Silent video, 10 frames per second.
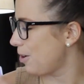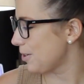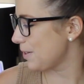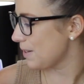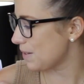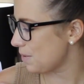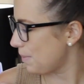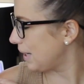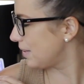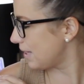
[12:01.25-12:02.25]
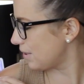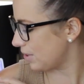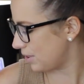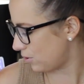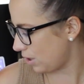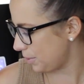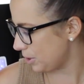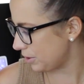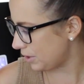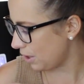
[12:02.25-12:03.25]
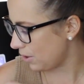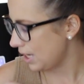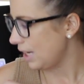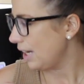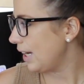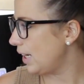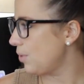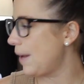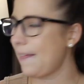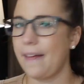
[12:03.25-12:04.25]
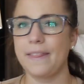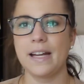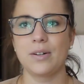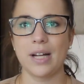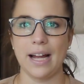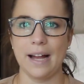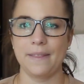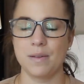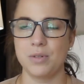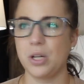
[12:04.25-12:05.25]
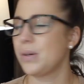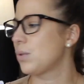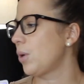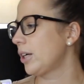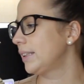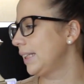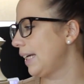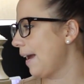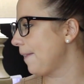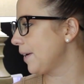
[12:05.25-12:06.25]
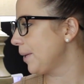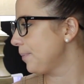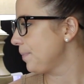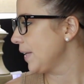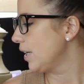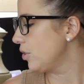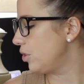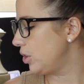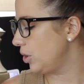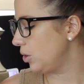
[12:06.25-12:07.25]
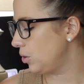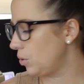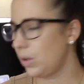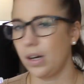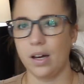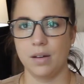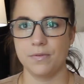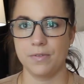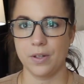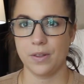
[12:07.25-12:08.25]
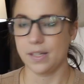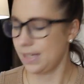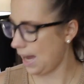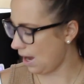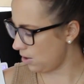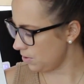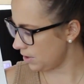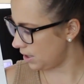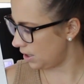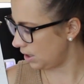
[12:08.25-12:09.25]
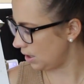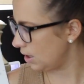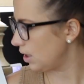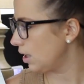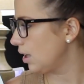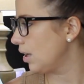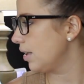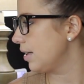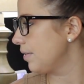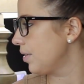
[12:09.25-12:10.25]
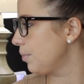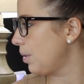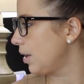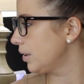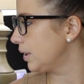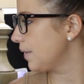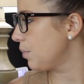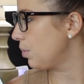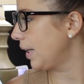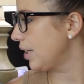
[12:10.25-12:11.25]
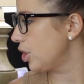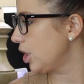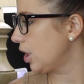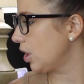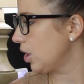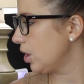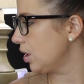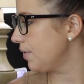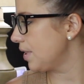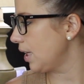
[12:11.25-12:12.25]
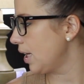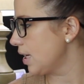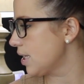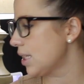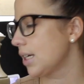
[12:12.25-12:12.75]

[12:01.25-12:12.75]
Also, this is my son who has tremors. So anyway, I think what I had them do is work together to fill this out, the different parts of the branching nerves, I guess.